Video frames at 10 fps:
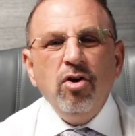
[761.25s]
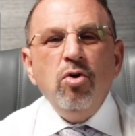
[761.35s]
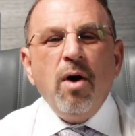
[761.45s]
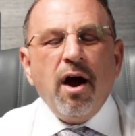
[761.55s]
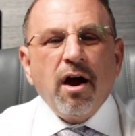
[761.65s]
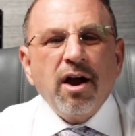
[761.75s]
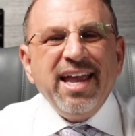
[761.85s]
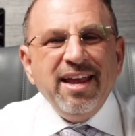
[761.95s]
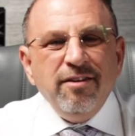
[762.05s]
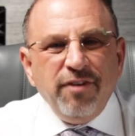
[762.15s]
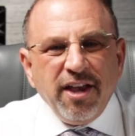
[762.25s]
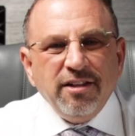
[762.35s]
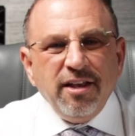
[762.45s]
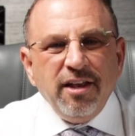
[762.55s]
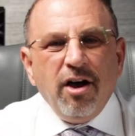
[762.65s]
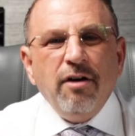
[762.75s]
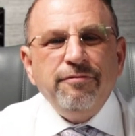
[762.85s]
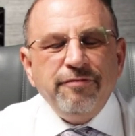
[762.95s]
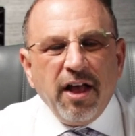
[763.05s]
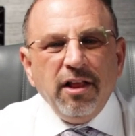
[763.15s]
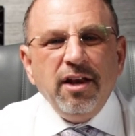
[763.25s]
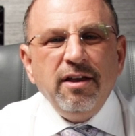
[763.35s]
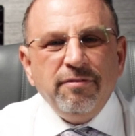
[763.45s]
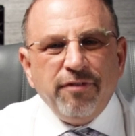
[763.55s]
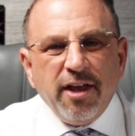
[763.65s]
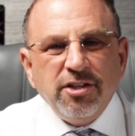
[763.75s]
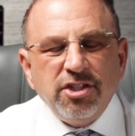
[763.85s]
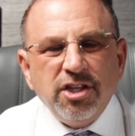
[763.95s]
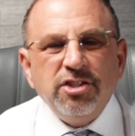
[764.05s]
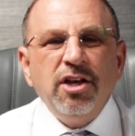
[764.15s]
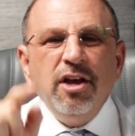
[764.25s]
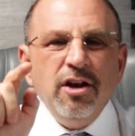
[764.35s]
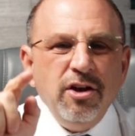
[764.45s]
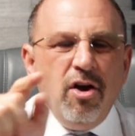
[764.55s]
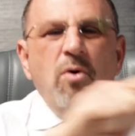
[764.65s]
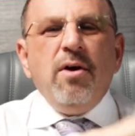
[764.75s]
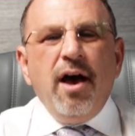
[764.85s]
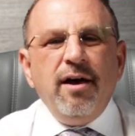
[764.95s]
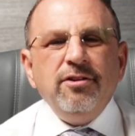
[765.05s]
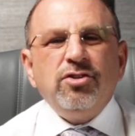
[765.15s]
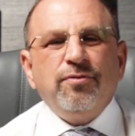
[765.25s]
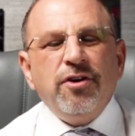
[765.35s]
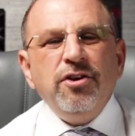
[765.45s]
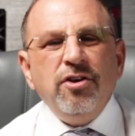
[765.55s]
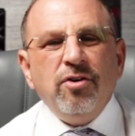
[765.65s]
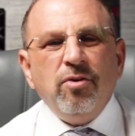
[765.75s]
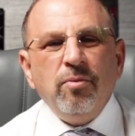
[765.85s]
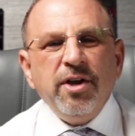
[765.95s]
who are convicted of felony offenses, no guns for you.